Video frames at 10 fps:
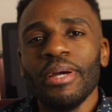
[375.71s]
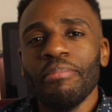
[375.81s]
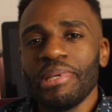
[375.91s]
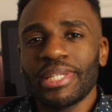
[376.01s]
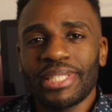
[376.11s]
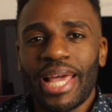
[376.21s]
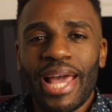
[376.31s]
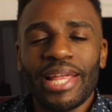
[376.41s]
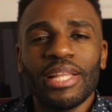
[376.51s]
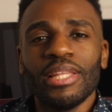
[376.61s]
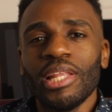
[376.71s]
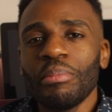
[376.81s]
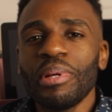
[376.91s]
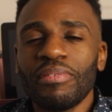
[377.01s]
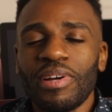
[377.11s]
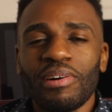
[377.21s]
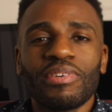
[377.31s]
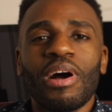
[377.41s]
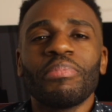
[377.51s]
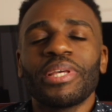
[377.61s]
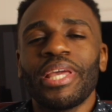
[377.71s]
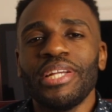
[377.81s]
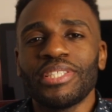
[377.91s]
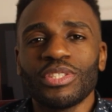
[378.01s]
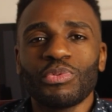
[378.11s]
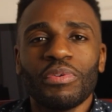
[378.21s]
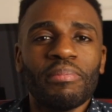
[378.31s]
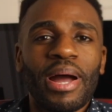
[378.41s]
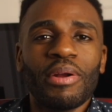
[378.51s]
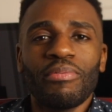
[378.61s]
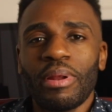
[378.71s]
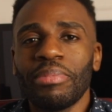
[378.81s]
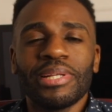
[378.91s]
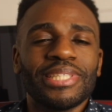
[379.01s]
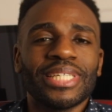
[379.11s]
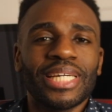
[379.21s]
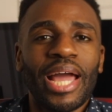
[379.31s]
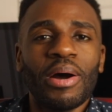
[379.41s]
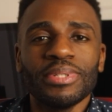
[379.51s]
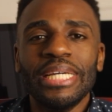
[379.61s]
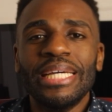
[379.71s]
because I had a little bit of health complications with my red blood cell count.